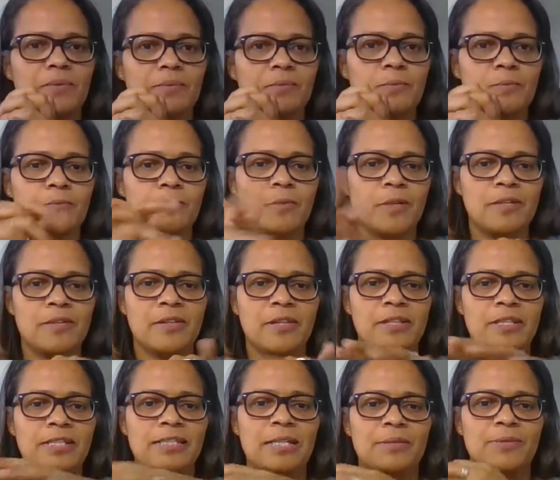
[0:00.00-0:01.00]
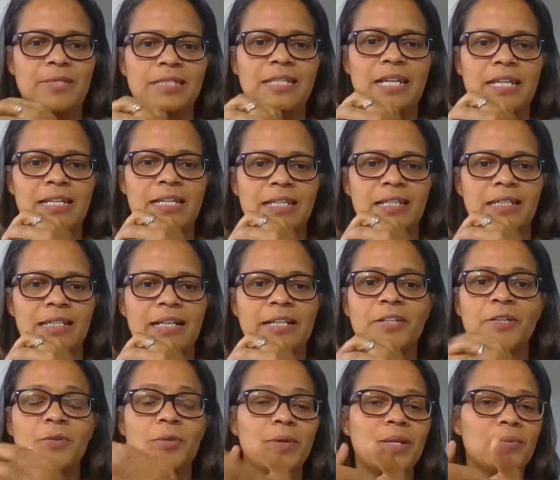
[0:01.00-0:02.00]
One of the things I was saying, and I
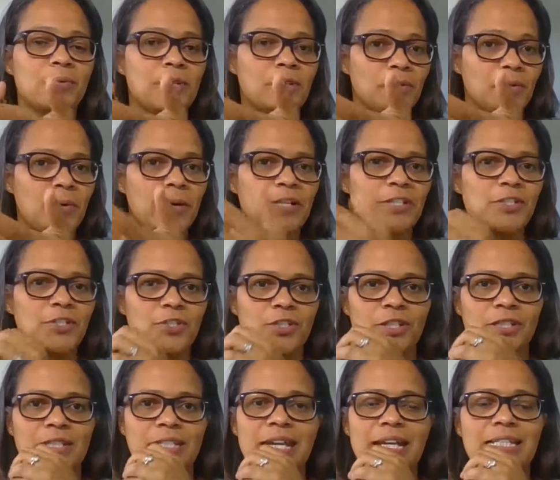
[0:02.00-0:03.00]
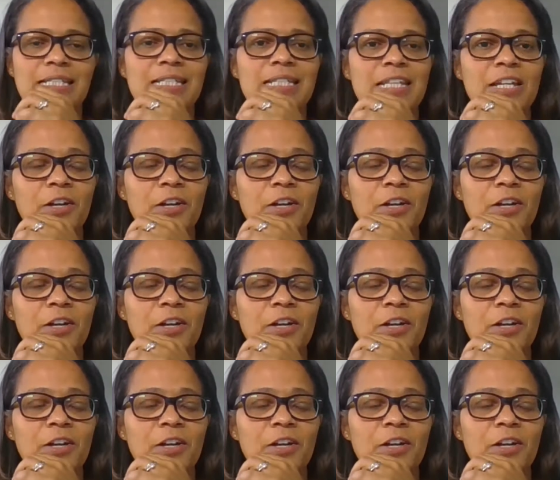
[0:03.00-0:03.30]
agree with the question, yes,